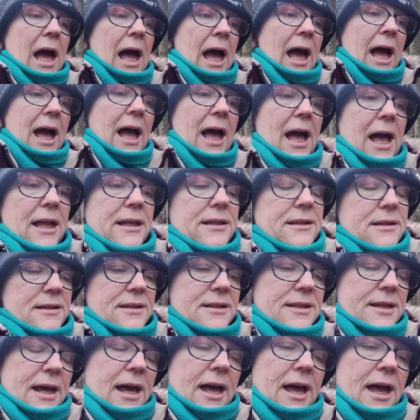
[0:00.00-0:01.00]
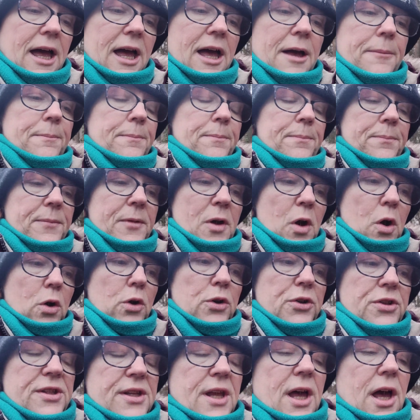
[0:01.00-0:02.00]
And
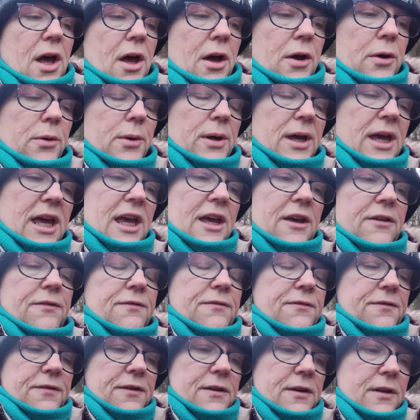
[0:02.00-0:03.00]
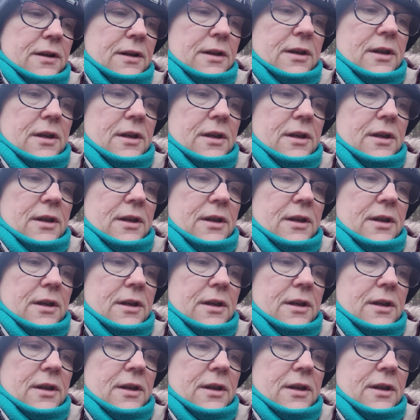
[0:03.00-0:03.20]
also, if